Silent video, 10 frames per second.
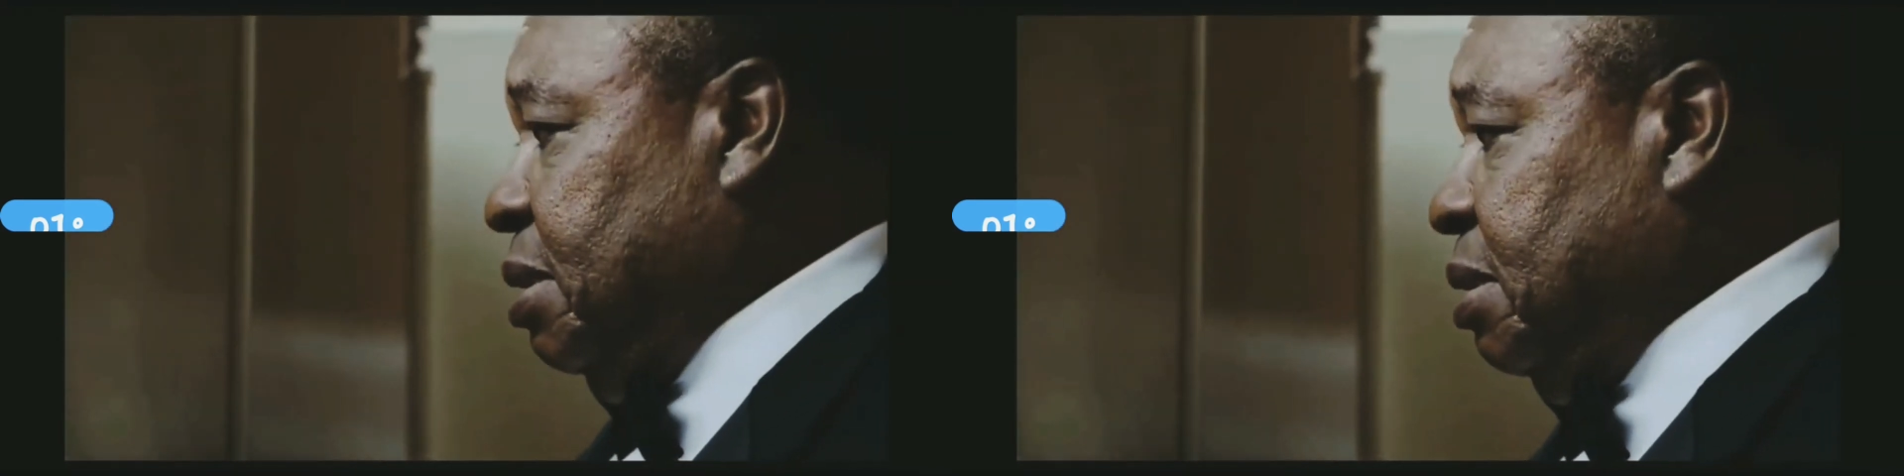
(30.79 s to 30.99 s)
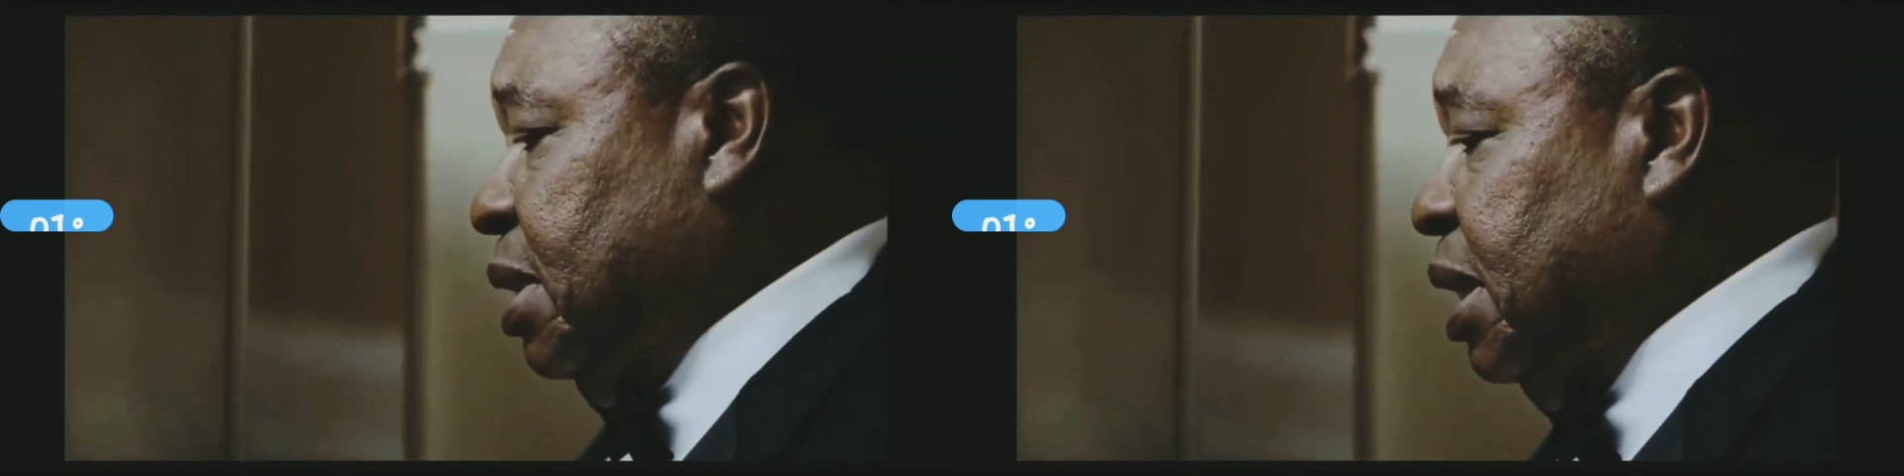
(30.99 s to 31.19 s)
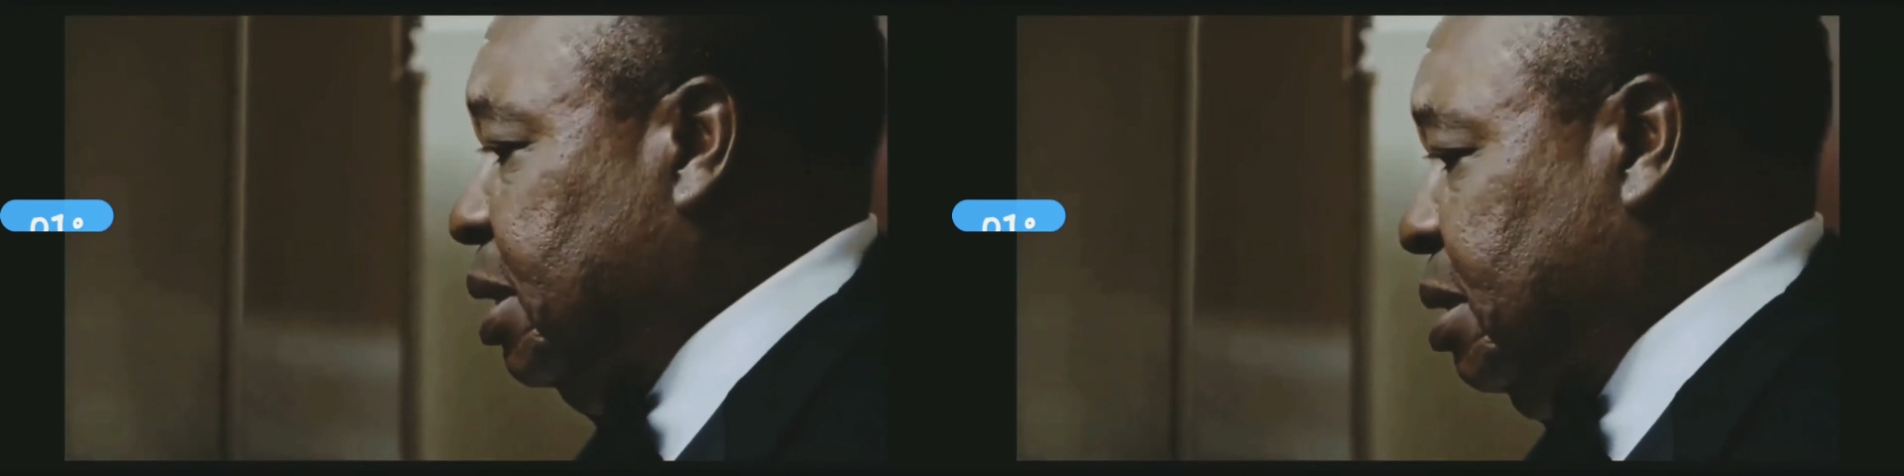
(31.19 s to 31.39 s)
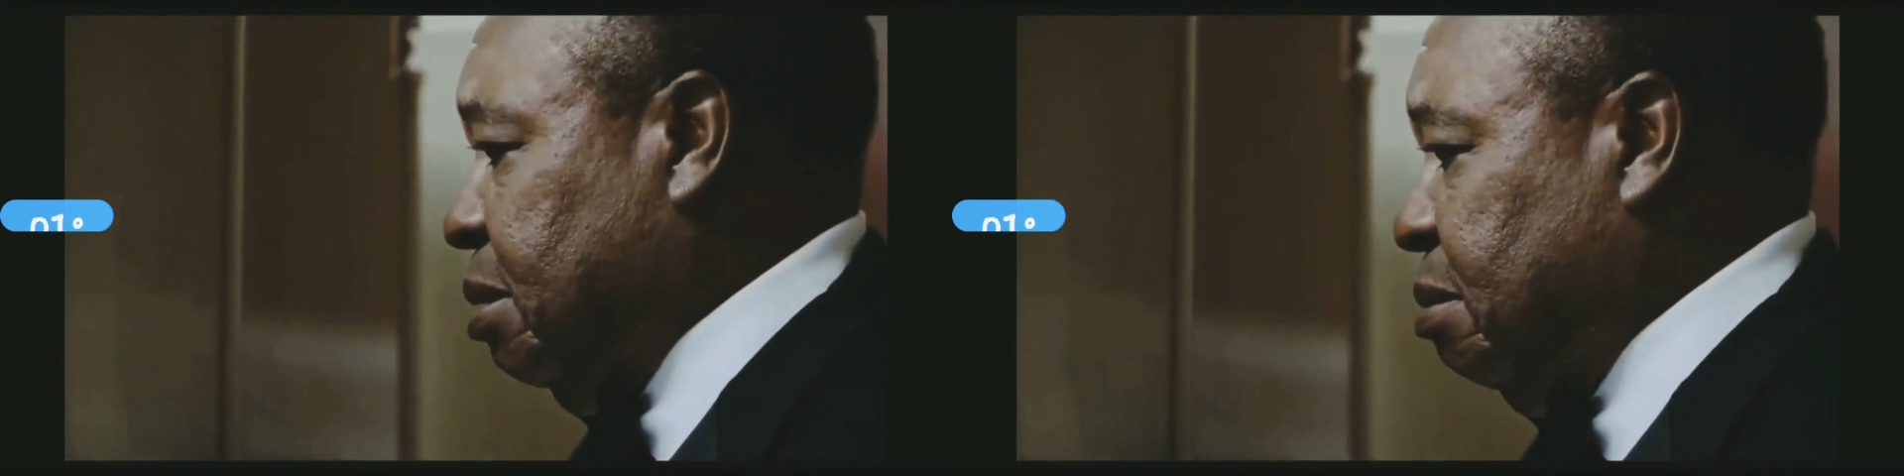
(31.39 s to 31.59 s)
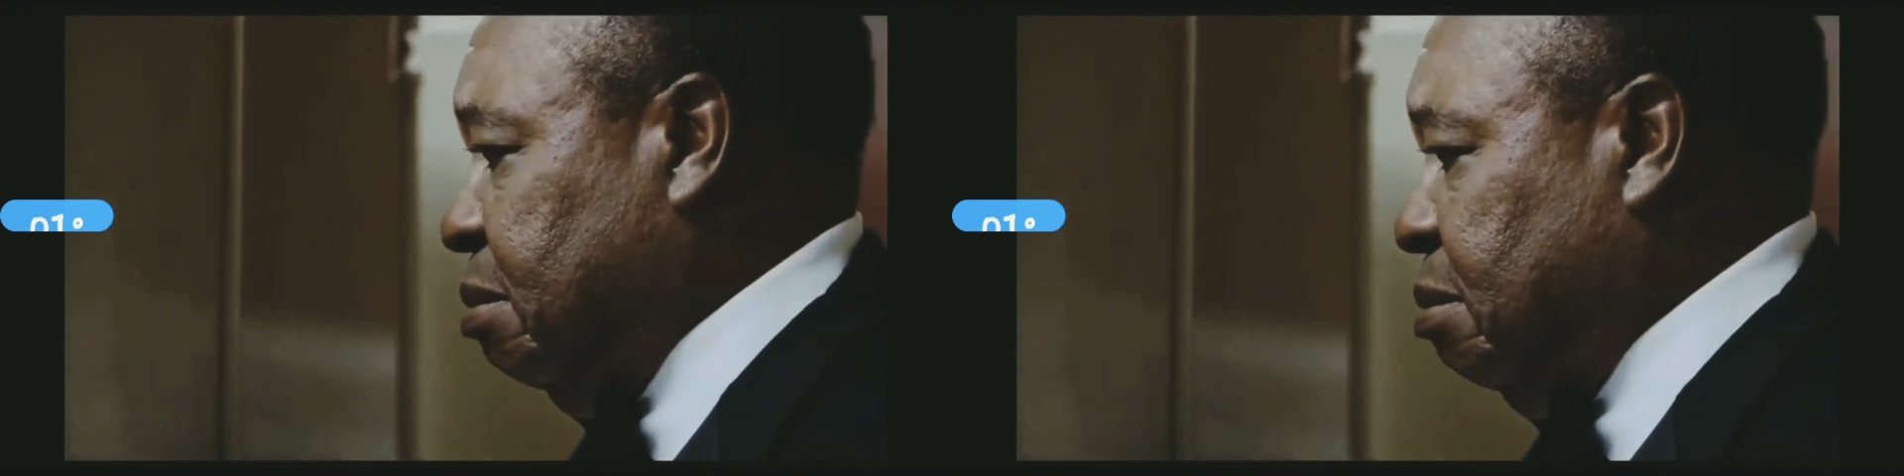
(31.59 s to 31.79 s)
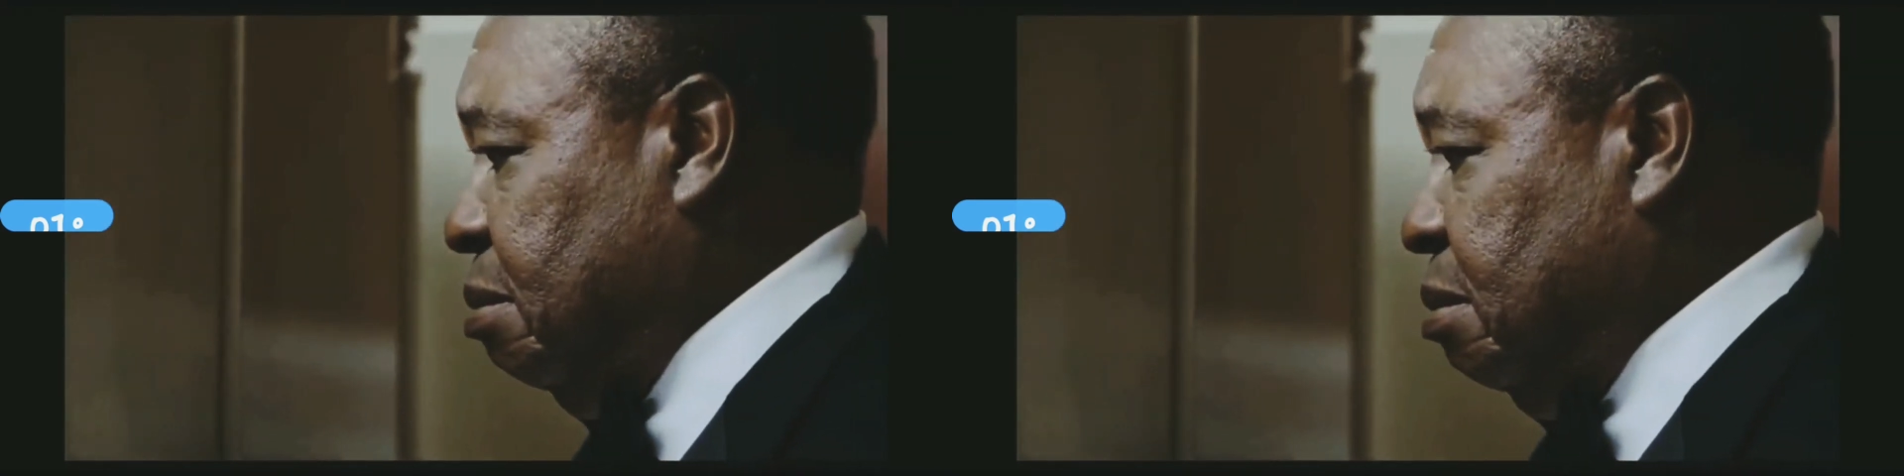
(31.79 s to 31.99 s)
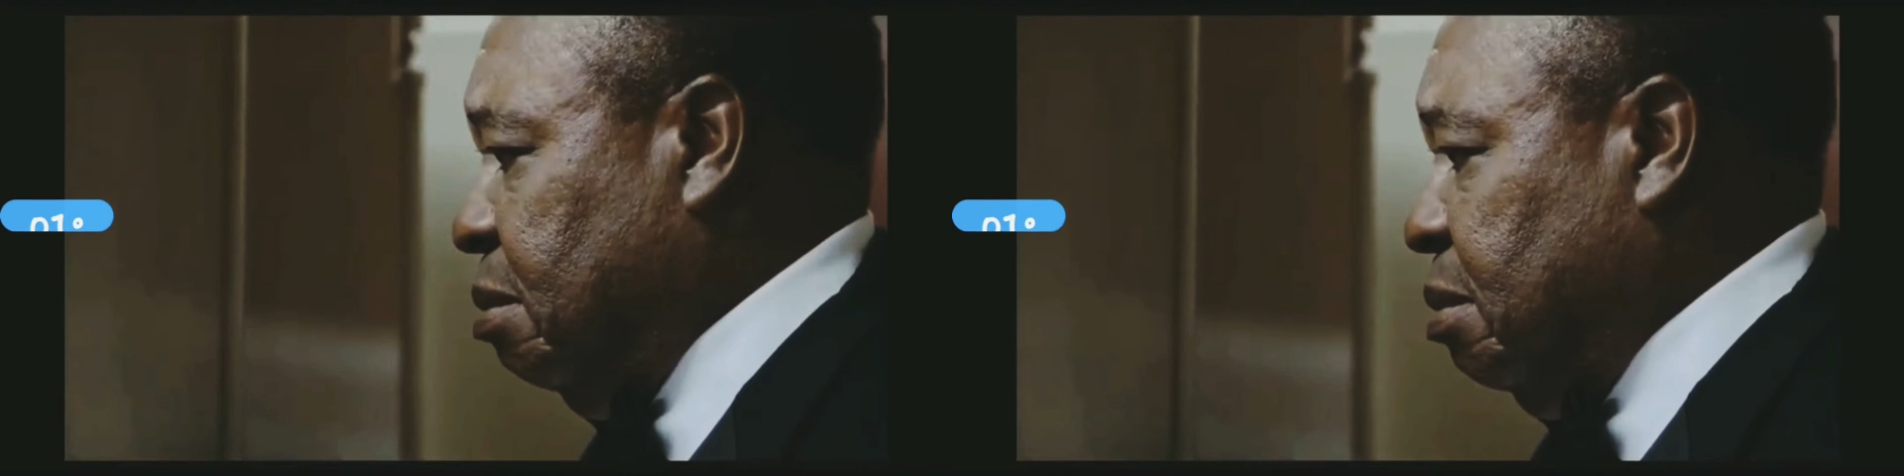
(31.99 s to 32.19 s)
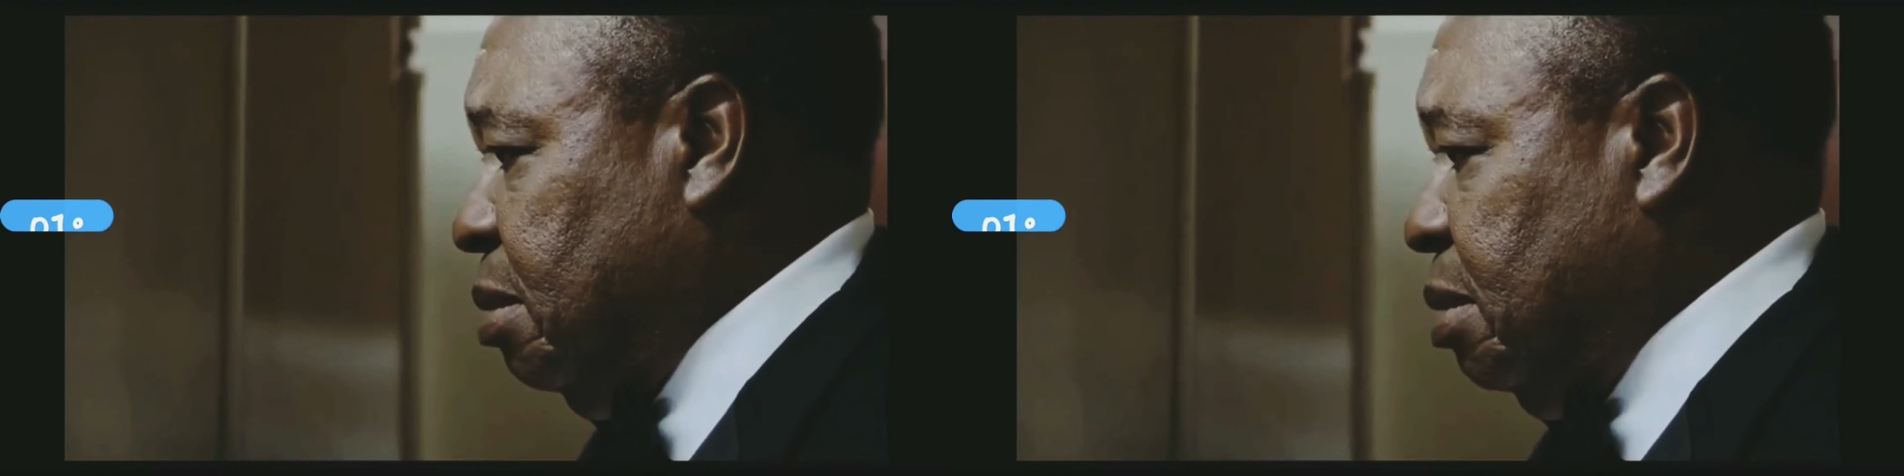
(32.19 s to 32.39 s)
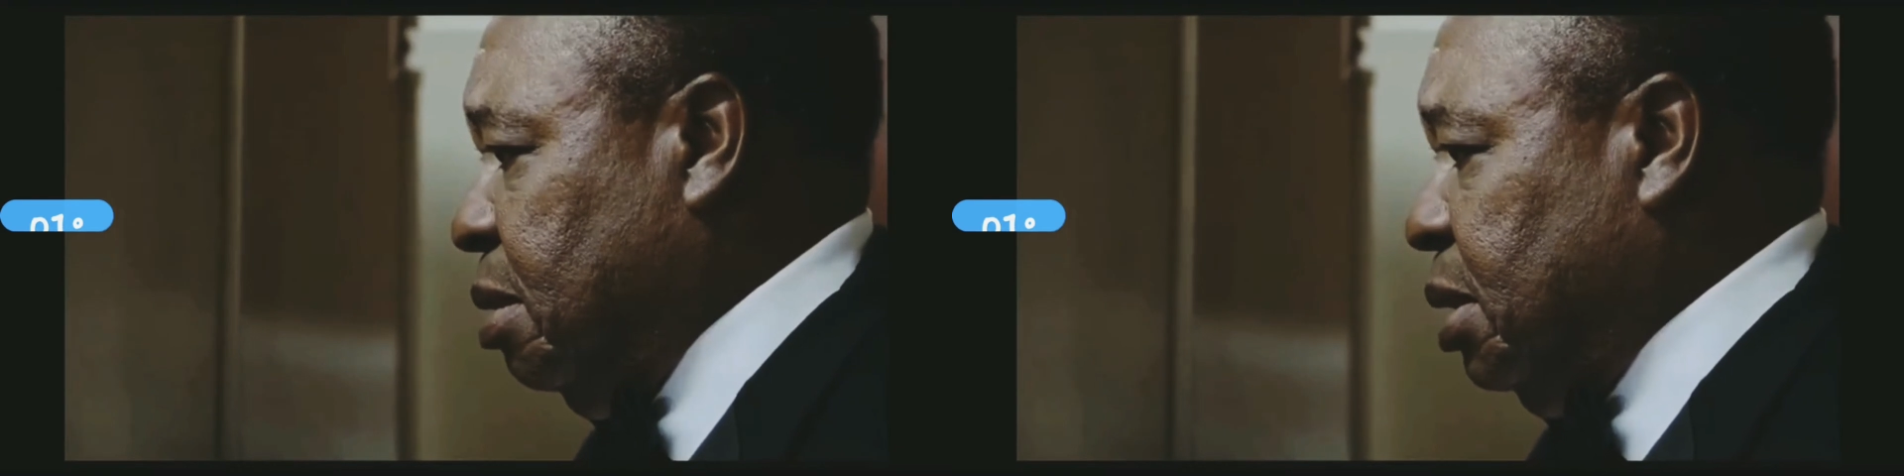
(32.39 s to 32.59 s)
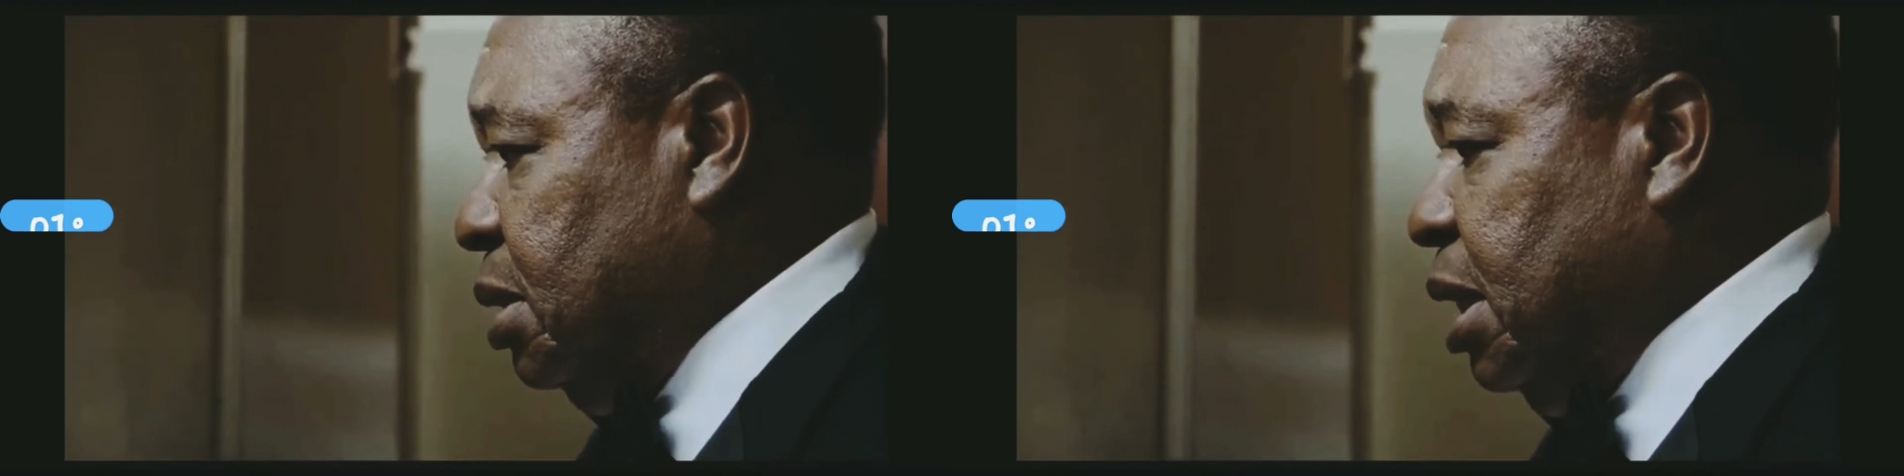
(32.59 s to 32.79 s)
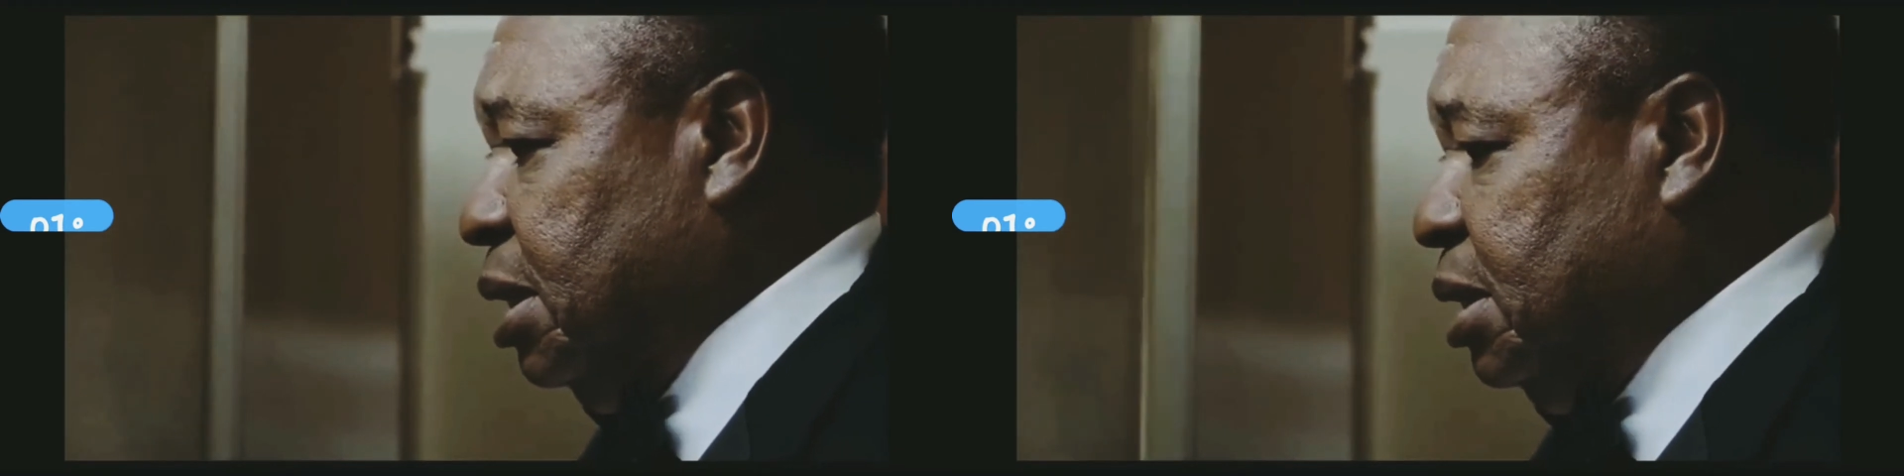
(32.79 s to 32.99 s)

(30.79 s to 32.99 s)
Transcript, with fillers: Kenya. It's not a